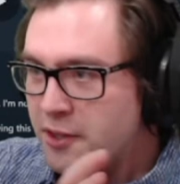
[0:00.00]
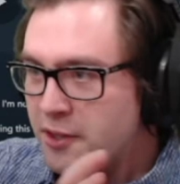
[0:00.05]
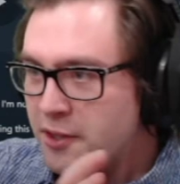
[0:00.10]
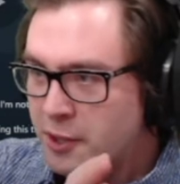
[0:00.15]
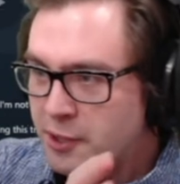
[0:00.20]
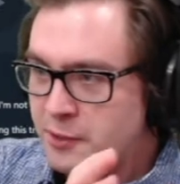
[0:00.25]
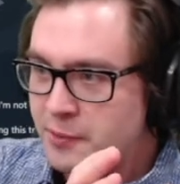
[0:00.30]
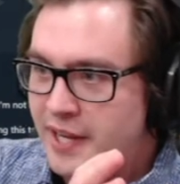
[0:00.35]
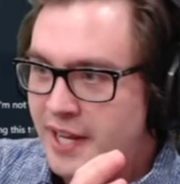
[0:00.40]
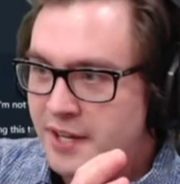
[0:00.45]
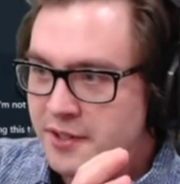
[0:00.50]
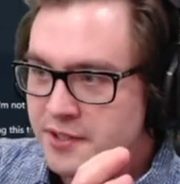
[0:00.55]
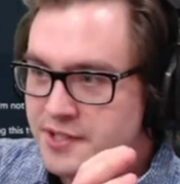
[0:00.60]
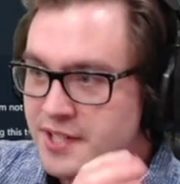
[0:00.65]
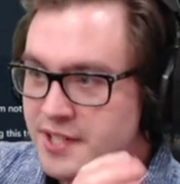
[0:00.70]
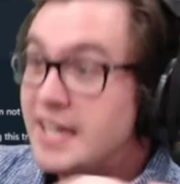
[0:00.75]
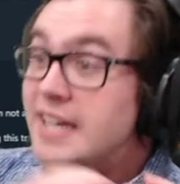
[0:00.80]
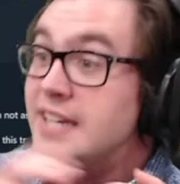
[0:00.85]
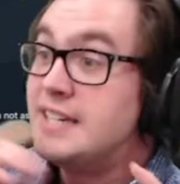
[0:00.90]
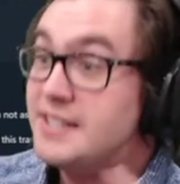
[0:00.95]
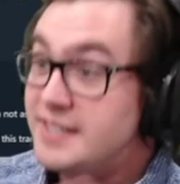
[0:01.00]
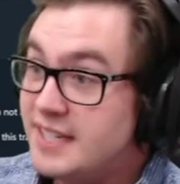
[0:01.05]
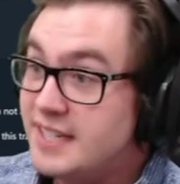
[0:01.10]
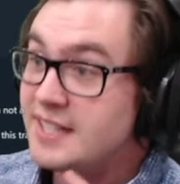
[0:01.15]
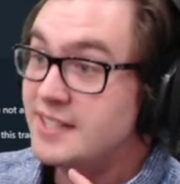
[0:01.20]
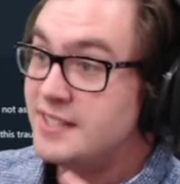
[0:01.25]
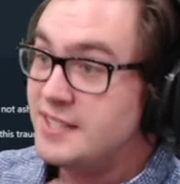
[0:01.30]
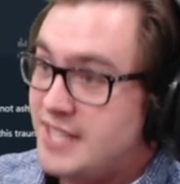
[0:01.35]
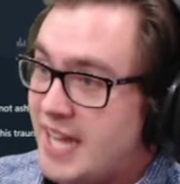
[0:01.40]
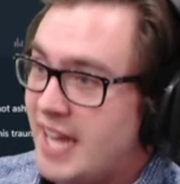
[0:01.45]
Creators.
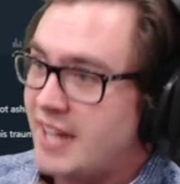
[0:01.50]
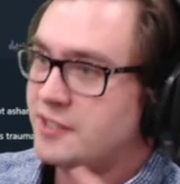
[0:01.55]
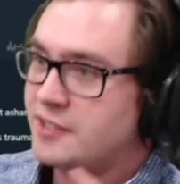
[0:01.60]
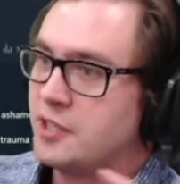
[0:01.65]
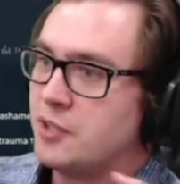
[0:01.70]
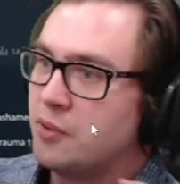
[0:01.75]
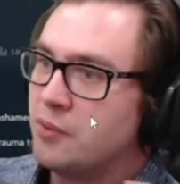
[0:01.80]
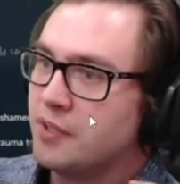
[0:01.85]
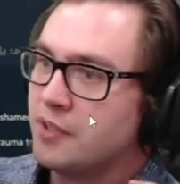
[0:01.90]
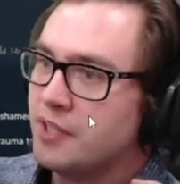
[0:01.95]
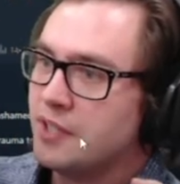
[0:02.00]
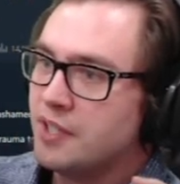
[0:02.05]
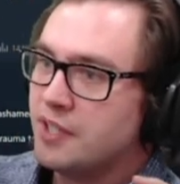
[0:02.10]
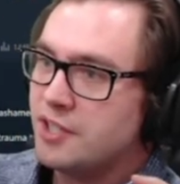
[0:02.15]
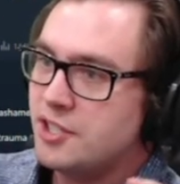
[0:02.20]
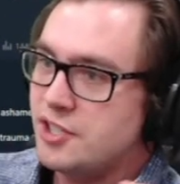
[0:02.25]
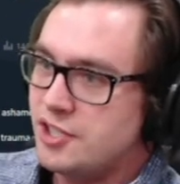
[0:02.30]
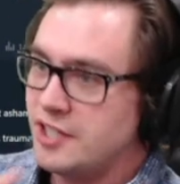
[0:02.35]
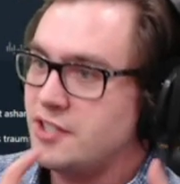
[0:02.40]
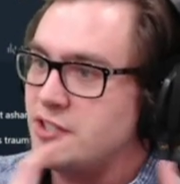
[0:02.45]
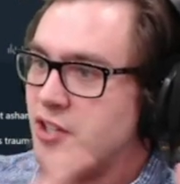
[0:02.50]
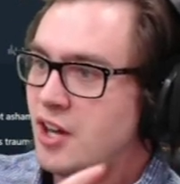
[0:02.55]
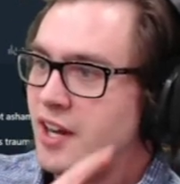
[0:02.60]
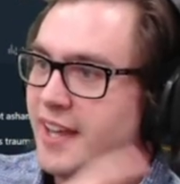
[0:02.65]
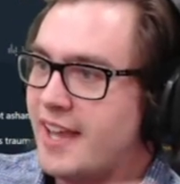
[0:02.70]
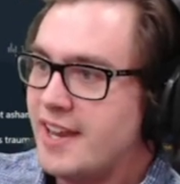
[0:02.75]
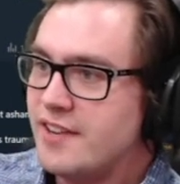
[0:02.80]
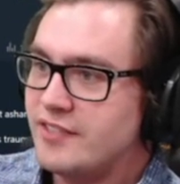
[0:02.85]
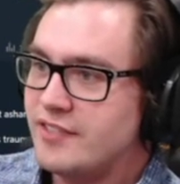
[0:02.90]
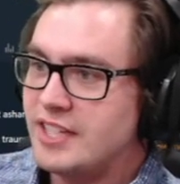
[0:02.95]
Did Tectone shit talk
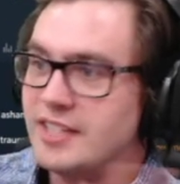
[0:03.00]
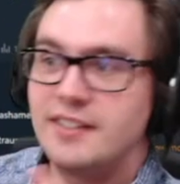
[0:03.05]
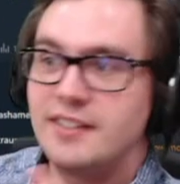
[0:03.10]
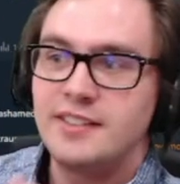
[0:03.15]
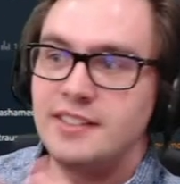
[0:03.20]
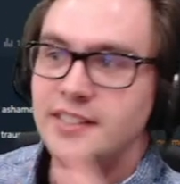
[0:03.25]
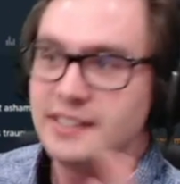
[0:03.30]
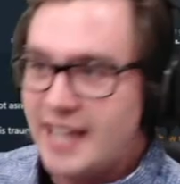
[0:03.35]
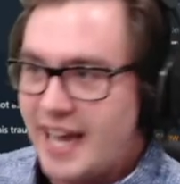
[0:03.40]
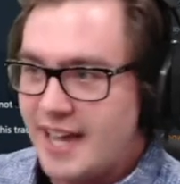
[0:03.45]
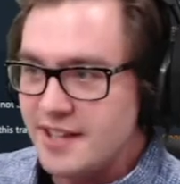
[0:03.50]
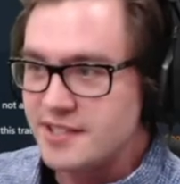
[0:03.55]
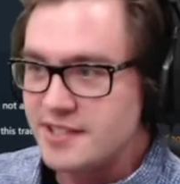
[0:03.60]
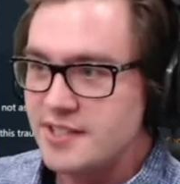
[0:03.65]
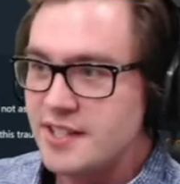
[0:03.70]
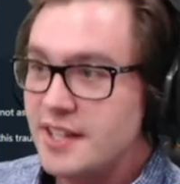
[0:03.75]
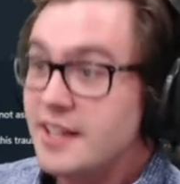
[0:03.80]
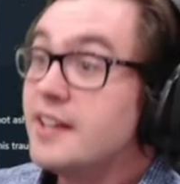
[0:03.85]
Envy? Yes.